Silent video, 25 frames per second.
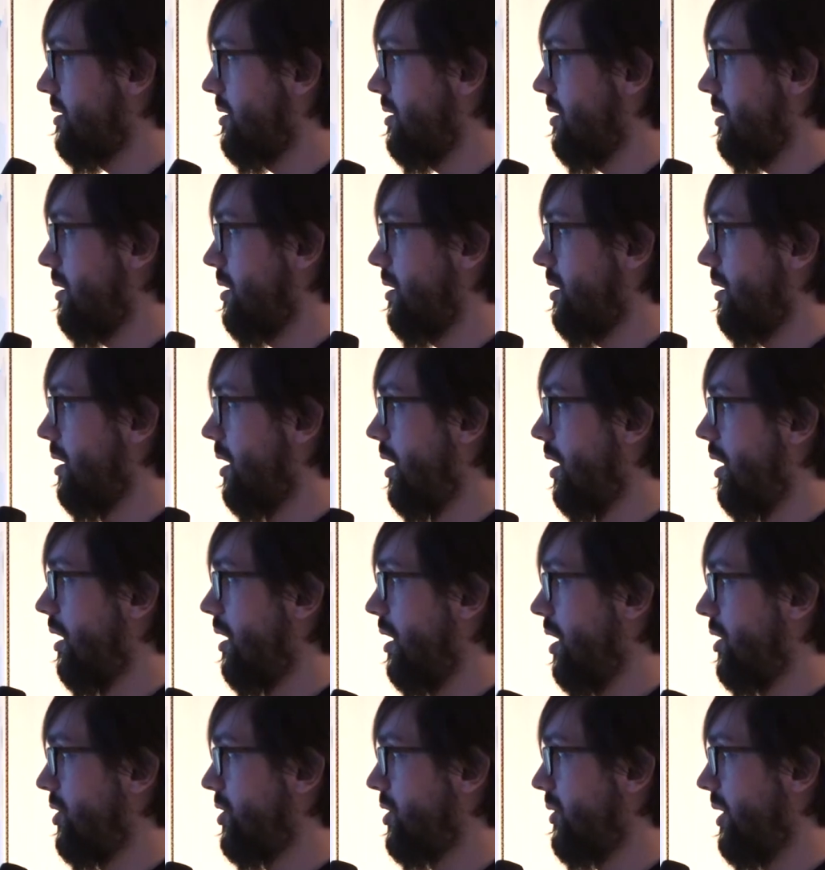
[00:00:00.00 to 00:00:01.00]
are
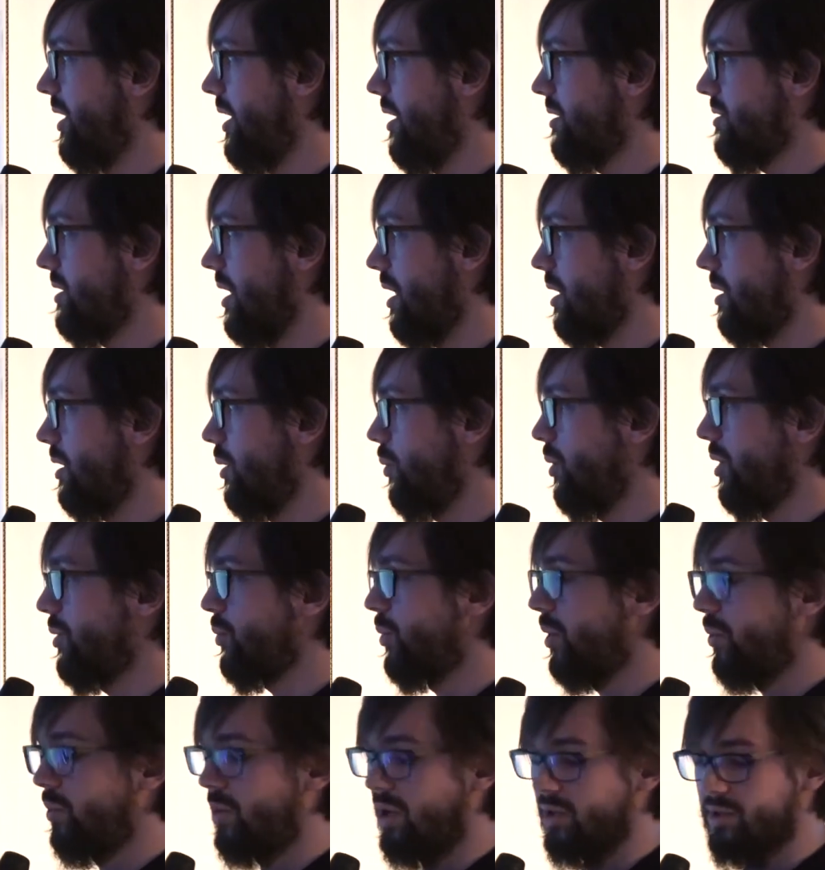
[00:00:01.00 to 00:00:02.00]
doing exactly what
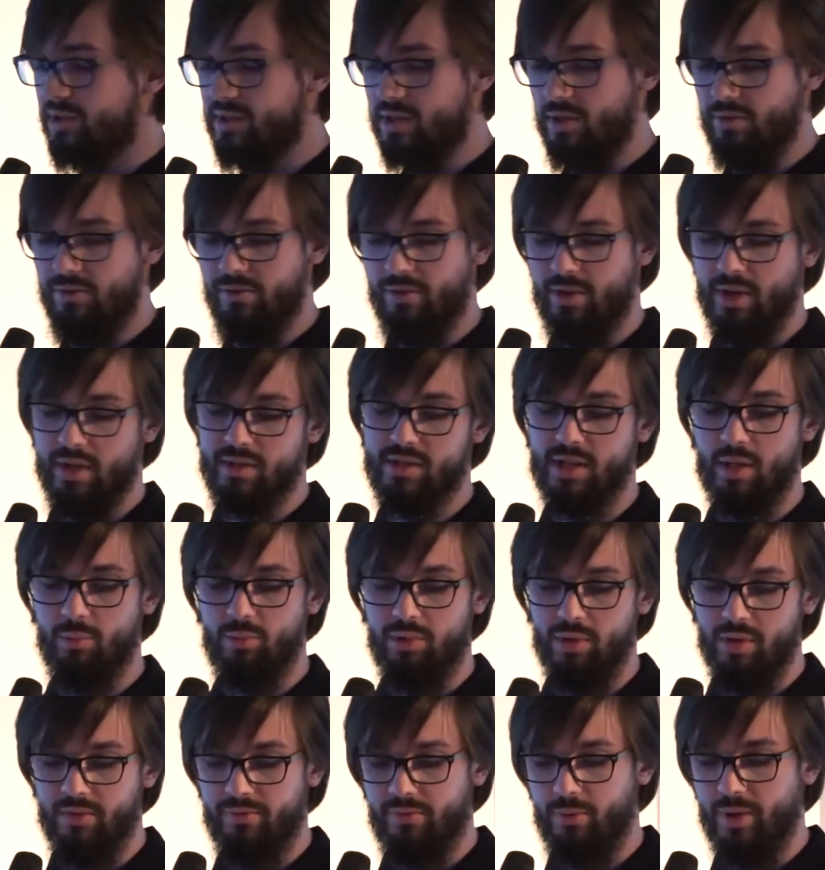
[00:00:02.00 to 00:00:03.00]
we want. So for
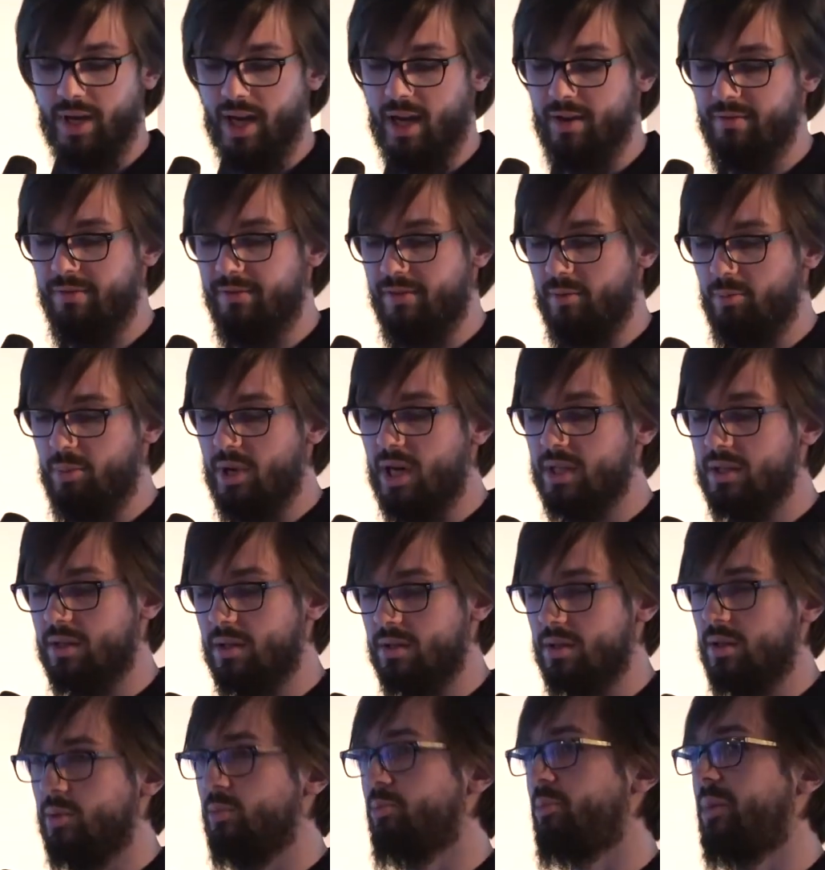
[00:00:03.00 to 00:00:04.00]
example, if we have a
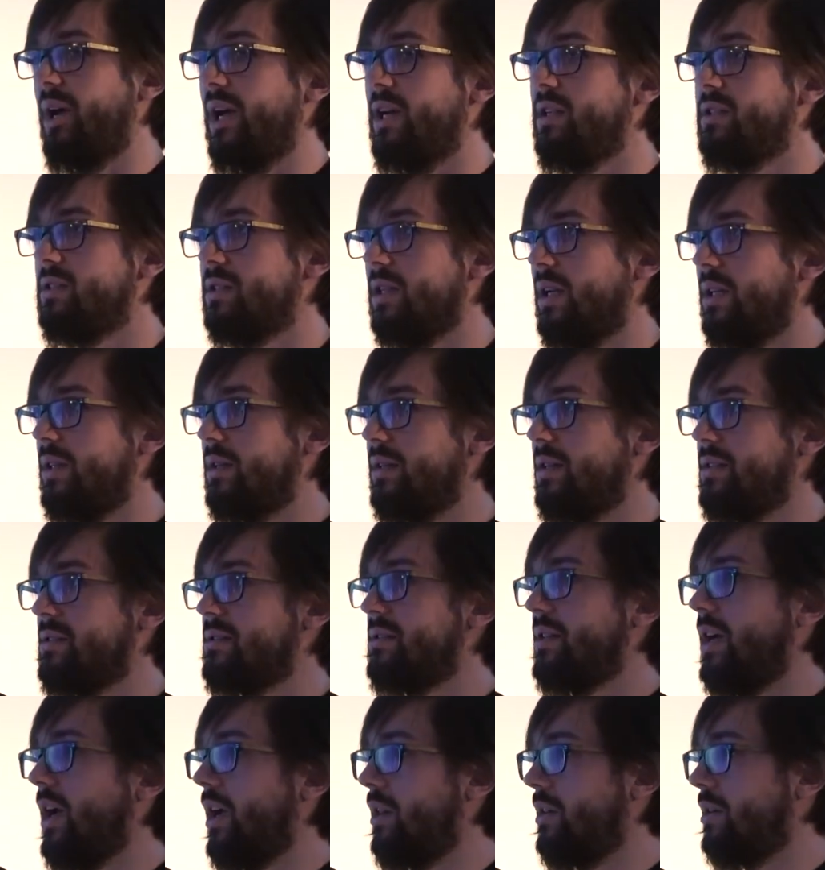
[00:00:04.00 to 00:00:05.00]
button on page and the
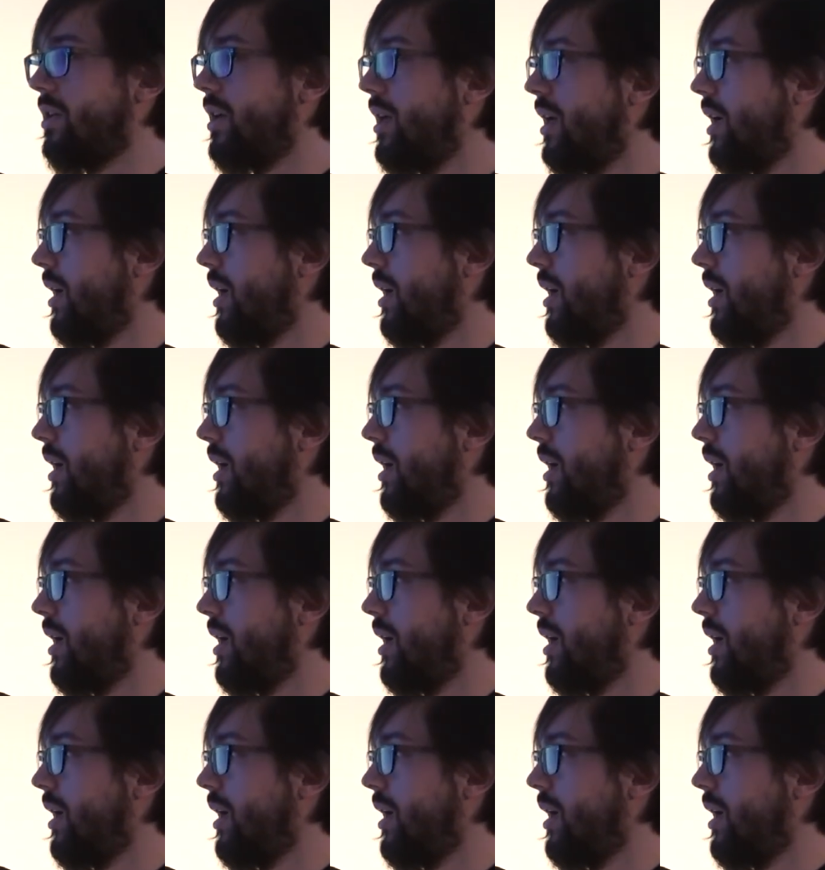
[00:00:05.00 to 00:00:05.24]
style